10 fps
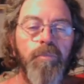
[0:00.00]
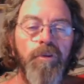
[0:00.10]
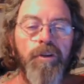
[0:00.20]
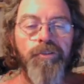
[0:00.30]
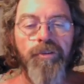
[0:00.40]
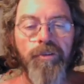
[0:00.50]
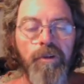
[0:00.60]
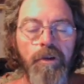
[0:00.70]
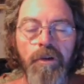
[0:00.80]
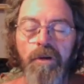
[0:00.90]
and pleasant,
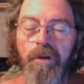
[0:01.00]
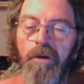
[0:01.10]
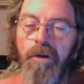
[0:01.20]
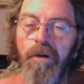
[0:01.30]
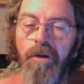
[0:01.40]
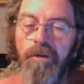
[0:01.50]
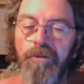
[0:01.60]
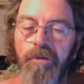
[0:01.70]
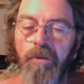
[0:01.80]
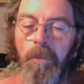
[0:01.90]
and
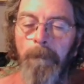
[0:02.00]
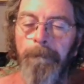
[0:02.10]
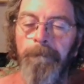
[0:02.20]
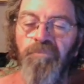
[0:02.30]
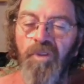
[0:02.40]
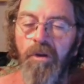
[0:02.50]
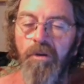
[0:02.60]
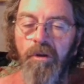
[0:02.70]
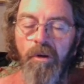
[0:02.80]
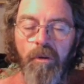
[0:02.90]
so...
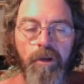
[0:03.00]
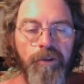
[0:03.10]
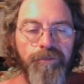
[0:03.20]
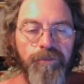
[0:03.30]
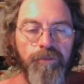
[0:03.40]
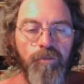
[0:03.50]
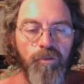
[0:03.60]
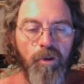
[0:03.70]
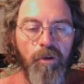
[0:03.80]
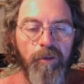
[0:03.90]
You know, it's
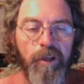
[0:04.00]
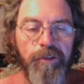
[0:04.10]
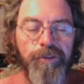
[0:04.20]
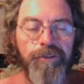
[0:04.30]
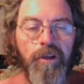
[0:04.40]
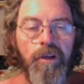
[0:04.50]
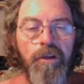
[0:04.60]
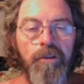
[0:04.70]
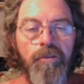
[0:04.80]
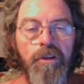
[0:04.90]
all that to
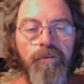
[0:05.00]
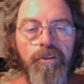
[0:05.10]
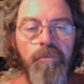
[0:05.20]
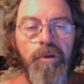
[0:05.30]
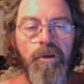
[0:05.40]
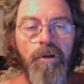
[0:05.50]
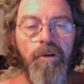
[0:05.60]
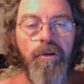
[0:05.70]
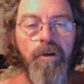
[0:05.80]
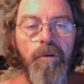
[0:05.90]
say, even if it's
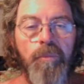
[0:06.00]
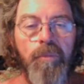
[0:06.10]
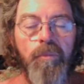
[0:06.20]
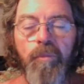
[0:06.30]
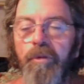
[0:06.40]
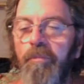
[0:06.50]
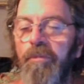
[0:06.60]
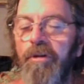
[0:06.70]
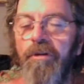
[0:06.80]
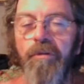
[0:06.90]
beyond our
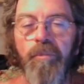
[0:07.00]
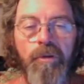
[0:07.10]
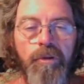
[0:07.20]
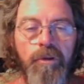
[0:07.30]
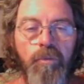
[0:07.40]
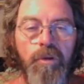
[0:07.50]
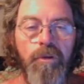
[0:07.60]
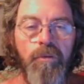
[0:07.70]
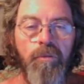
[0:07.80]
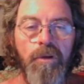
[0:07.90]
immediate ability,
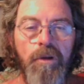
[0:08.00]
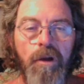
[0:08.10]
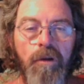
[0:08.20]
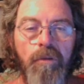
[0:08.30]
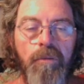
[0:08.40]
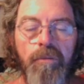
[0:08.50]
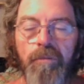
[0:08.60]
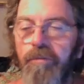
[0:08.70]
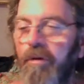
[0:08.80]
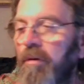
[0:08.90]
we now
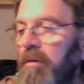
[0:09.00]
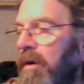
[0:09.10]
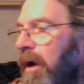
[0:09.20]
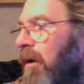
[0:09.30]
know